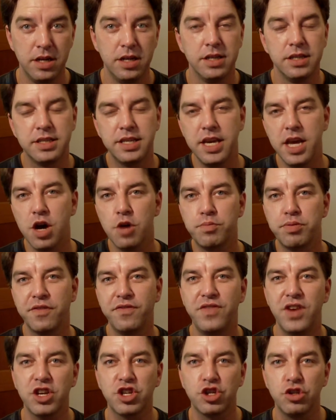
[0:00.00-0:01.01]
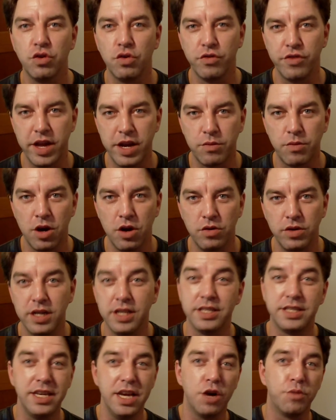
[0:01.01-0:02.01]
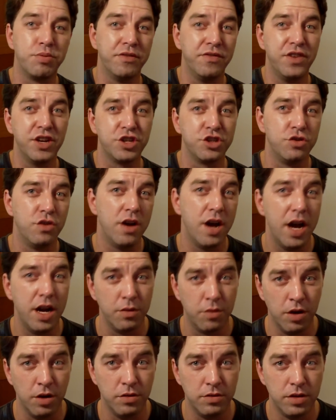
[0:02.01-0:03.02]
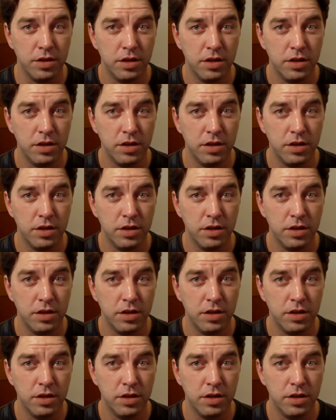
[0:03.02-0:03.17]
See how professional they wrote and see how professional I wrote.